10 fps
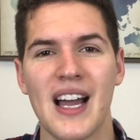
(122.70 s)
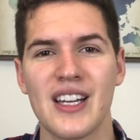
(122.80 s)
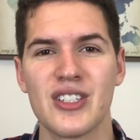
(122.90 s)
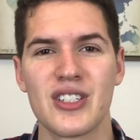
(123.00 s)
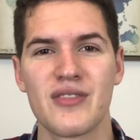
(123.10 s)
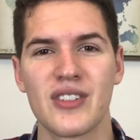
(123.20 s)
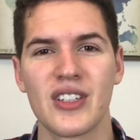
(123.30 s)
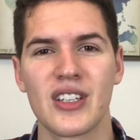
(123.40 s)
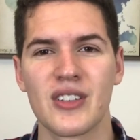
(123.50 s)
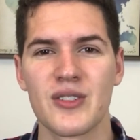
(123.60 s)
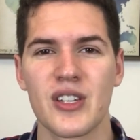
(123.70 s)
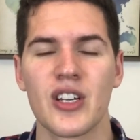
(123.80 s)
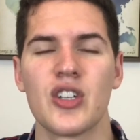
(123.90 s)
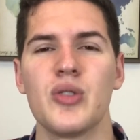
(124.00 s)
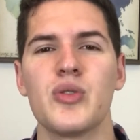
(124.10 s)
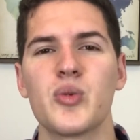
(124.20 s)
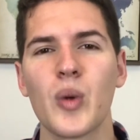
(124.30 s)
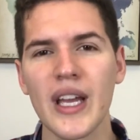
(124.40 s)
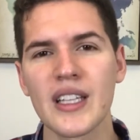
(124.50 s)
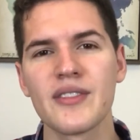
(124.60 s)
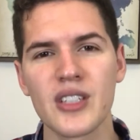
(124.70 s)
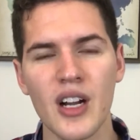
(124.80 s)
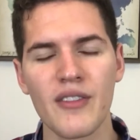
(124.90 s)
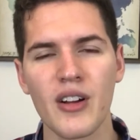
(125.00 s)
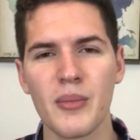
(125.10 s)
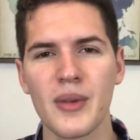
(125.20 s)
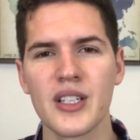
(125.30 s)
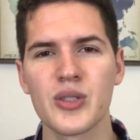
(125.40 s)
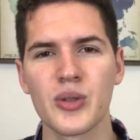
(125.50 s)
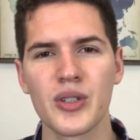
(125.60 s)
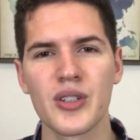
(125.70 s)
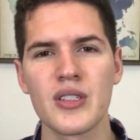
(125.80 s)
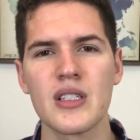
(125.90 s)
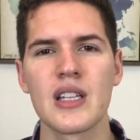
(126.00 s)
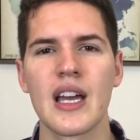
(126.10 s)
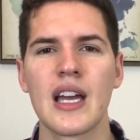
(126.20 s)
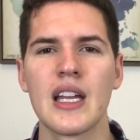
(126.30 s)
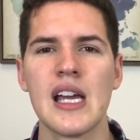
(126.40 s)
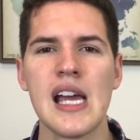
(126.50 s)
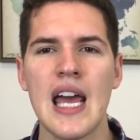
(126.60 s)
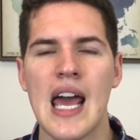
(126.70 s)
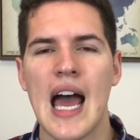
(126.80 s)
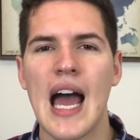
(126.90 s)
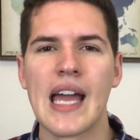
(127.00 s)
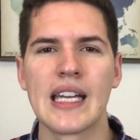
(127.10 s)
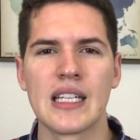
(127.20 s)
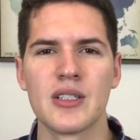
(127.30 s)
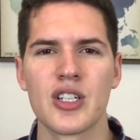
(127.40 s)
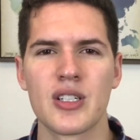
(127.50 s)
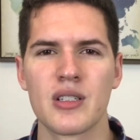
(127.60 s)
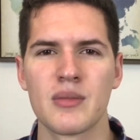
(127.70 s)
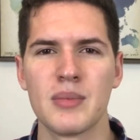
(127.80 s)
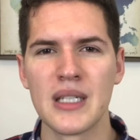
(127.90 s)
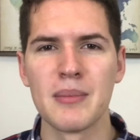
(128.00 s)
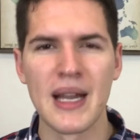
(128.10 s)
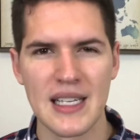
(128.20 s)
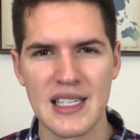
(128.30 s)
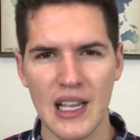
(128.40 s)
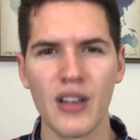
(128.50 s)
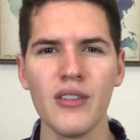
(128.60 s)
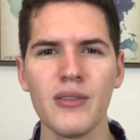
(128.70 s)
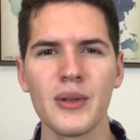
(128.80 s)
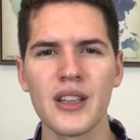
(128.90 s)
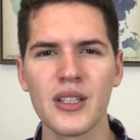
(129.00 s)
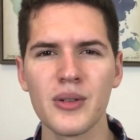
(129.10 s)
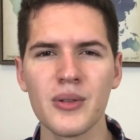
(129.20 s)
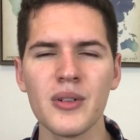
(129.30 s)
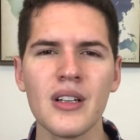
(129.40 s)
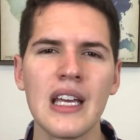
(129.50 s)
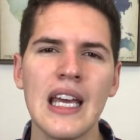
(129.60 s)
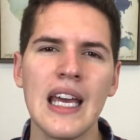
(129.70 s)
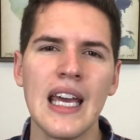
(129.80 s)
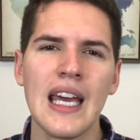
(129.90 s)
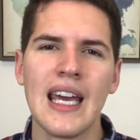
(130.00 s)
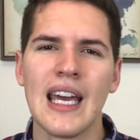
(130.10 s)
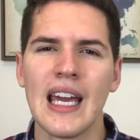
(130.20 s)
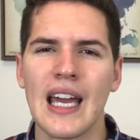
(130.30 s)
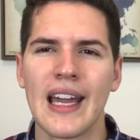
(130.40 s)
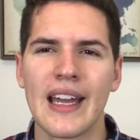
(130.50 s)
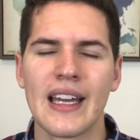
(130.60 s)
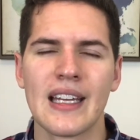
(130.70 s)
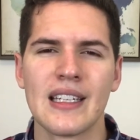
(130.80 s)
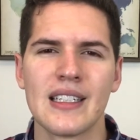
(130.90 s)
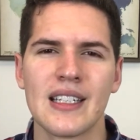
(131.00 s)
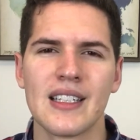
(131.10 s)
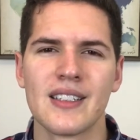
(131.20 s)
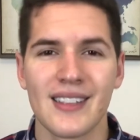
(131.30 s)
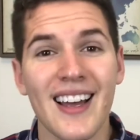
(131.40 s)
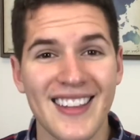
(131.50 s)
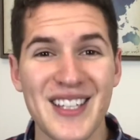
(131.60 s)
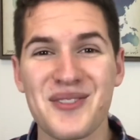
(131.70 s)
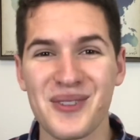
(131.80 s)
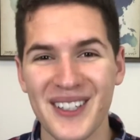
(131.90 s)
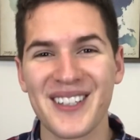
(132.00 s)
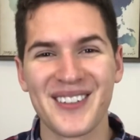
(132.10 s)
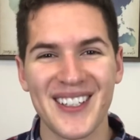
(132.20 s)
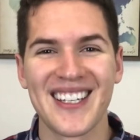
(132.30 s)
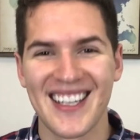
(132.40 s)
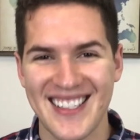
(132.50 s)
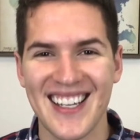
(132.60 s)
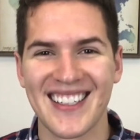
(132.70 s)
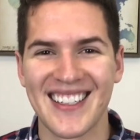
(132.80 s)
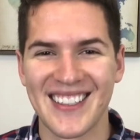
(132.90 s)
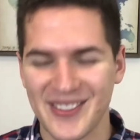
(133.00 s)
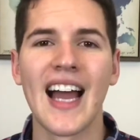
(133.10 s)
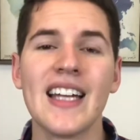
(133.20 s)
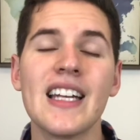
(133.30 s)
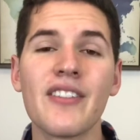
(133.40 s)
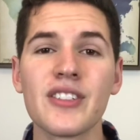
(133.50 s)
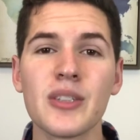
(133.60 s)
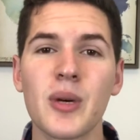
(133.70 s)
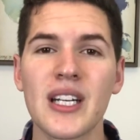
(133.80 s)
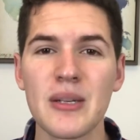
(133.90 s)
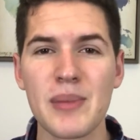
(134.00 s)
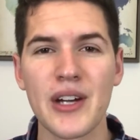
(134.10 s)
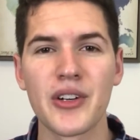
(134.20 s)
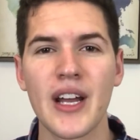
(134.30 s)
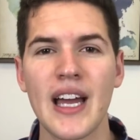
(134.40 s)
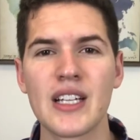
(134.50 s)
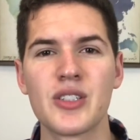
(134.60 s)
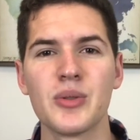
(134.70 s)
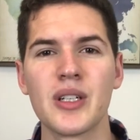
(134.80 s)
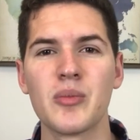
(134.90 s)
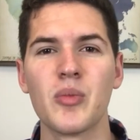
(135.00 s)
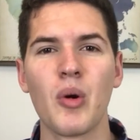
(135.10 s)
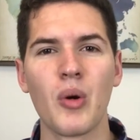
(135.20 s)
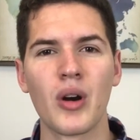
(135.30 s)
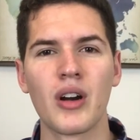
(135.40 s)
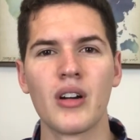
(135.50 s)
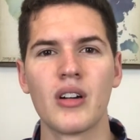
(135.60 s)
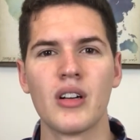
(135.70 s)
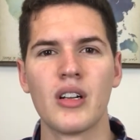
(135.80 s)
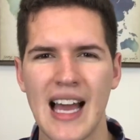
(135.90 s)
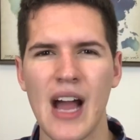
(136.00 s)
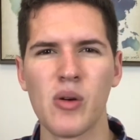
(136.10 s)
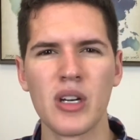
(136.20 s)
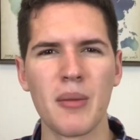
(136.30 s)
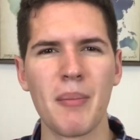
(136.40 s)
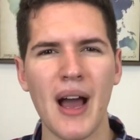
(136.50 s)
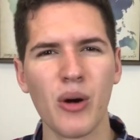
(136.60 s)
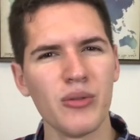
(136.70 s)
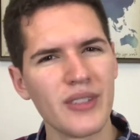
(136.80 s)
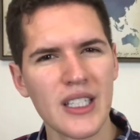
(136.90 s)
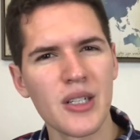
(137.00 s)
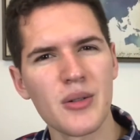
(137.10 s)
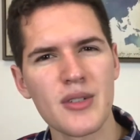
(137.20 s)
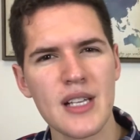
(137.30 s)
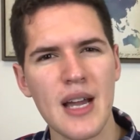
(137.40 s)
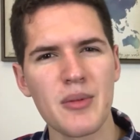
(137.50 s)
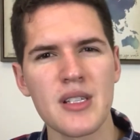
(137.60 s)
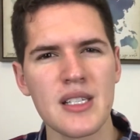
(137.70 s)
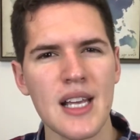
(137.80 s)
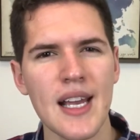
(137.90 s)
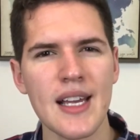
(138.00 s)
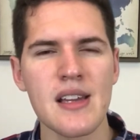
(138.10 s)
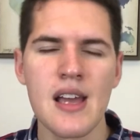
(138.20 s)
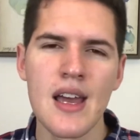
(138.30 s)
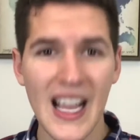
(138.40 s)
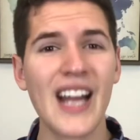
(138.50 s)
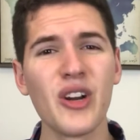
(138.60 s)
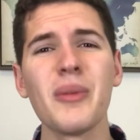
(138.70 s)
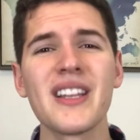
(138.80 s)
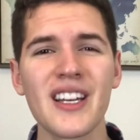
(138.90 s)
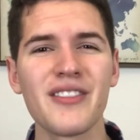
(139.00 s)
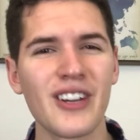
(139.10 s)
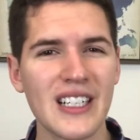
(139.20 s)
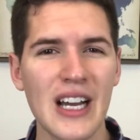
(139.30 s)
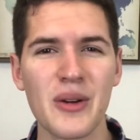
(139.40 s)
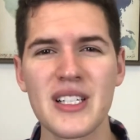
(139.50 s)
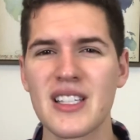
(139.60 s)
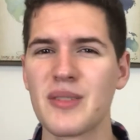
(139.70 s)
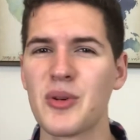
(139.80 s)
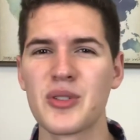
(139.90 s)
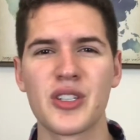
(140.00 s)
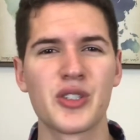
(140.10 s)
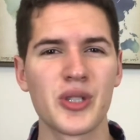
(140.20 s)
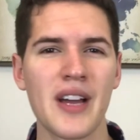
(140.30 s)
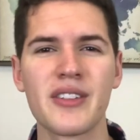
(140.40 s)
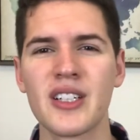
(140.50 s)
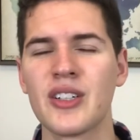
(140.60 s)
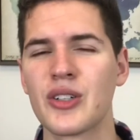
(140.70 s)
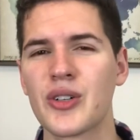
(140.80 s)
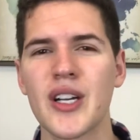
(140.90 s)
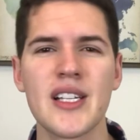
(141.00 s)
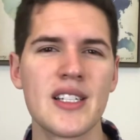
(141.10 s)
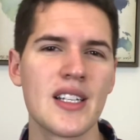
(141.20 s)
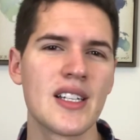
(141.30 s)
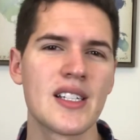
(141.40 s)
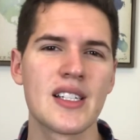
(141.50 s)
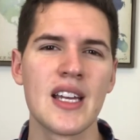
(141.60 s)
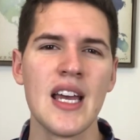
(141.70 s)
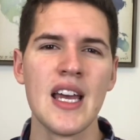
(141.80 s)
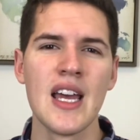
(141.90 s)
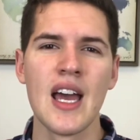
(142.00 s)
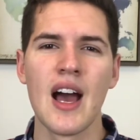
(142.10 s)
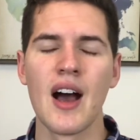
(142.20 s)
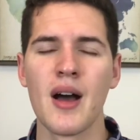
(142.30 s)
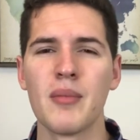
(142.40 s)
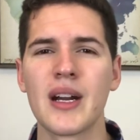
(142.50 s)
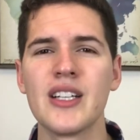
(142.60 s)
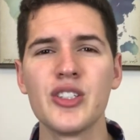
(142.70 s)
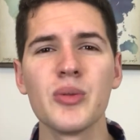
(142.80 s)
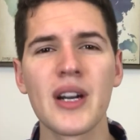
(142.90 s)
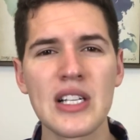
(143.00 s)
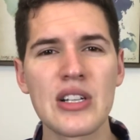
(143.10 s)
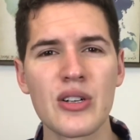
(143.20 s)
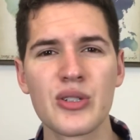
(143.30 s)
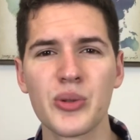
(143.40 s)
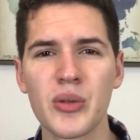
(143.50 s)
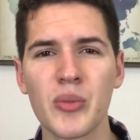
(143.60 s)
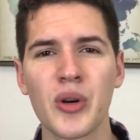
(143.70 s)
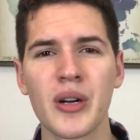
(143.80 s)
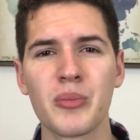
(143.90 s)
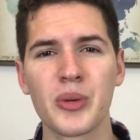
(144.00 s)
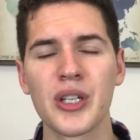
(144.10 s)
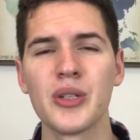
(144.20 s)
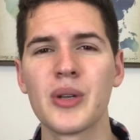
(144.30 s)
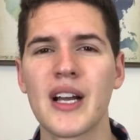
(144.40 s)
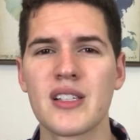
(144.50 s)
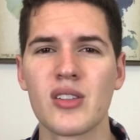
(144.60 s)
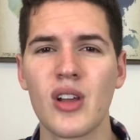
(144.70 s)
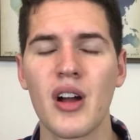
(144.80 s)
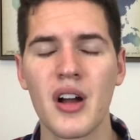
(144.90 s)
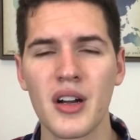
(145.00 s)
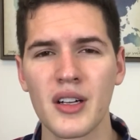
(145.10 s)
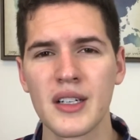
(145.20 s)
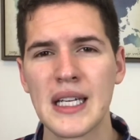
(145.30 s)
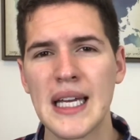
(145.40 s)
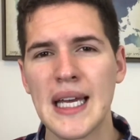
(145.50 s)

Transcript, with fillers: I just feel like there's like a huge weight lifted off of my shoulders that I can just be myself with you. And yeah, that's really, really exciting. I definitely want to get better at doing more out and about videos, I would say. I know my life right now isn't the most extravagant or craziest, um, but I do want to start doing more and bringing you guys along.